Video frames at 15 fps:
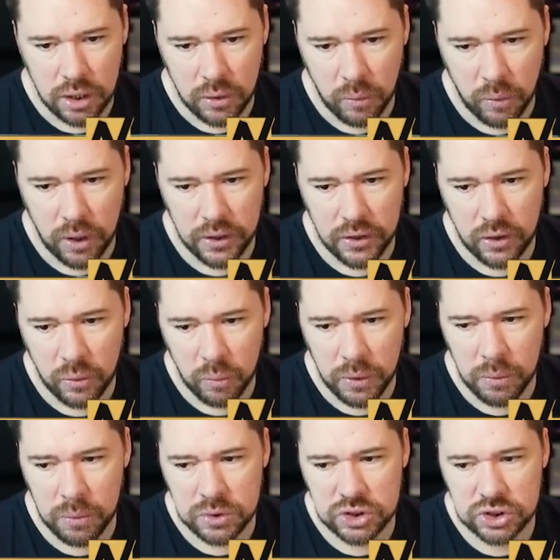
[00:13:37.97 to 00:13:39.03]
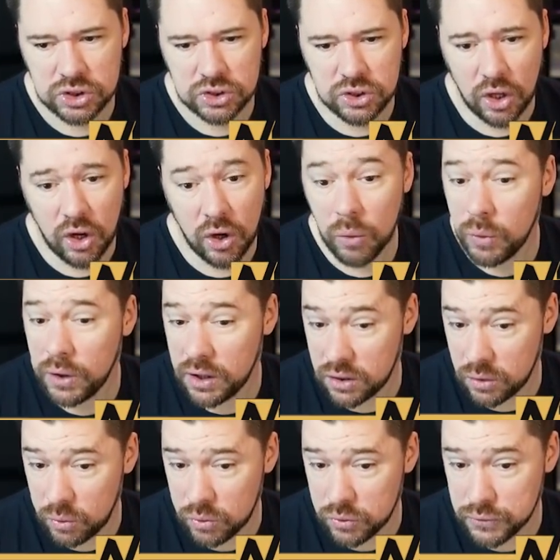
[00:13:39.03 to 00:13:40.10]
Why not? We will start with
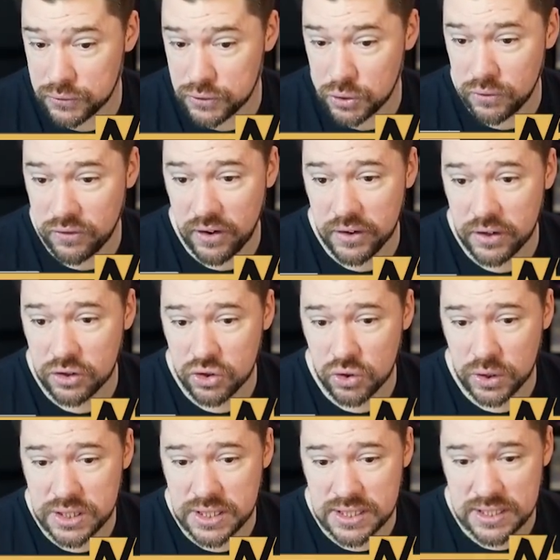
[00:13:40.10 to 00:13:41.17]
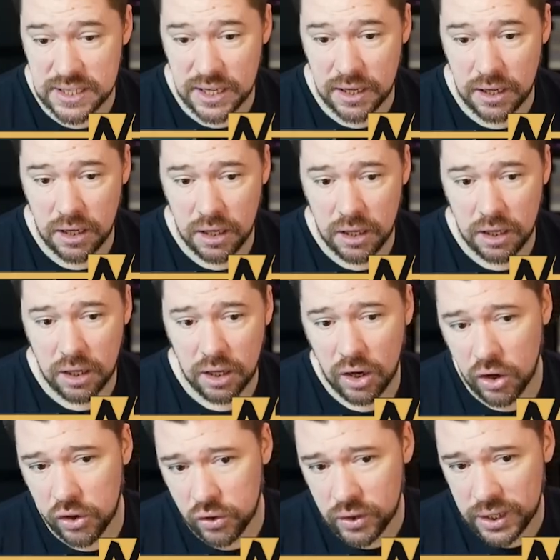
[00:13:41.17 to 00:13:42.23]
2 very good choices there.
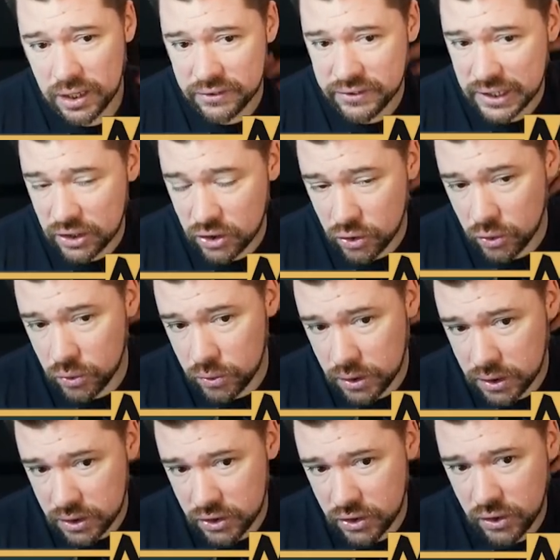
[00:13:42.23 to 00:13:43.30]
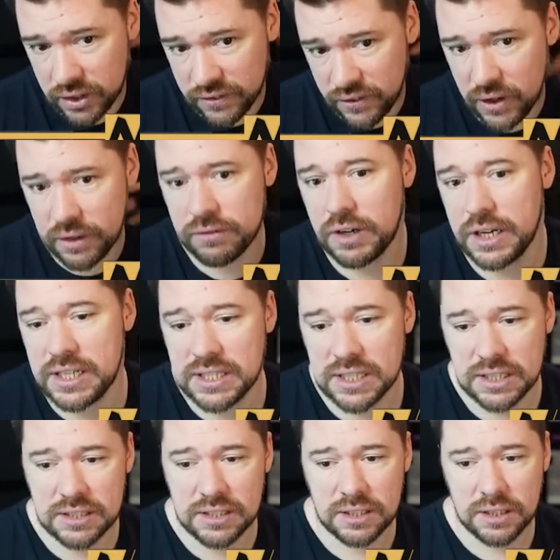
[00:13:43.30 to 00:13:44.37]
Ronaldinho, 95
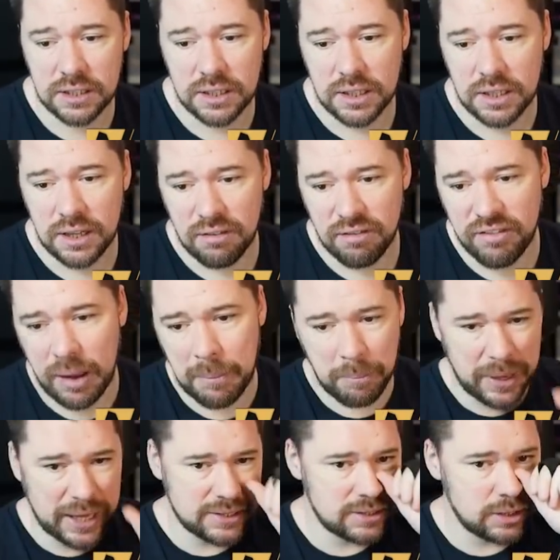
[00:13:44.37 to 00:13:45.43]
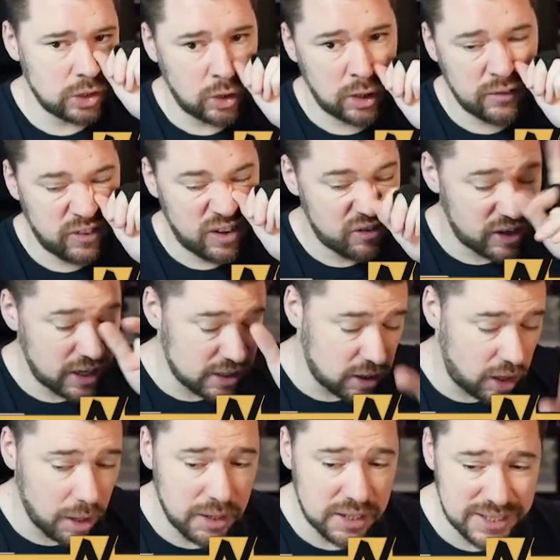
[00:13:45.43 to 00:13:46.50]
rated. And Baston, 95 rated.
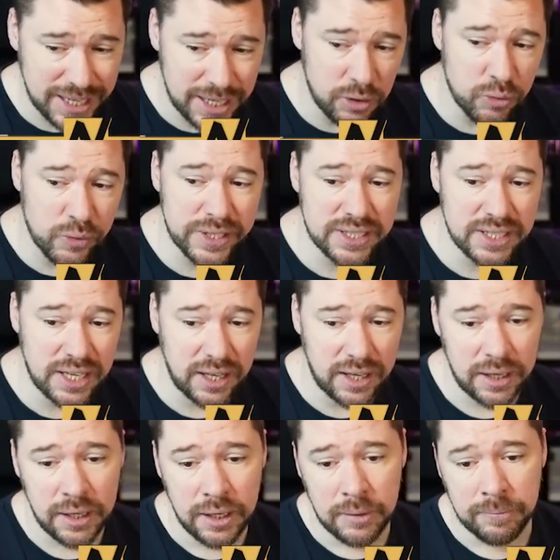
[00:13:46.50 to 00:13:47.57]
I'm going to take a risk here.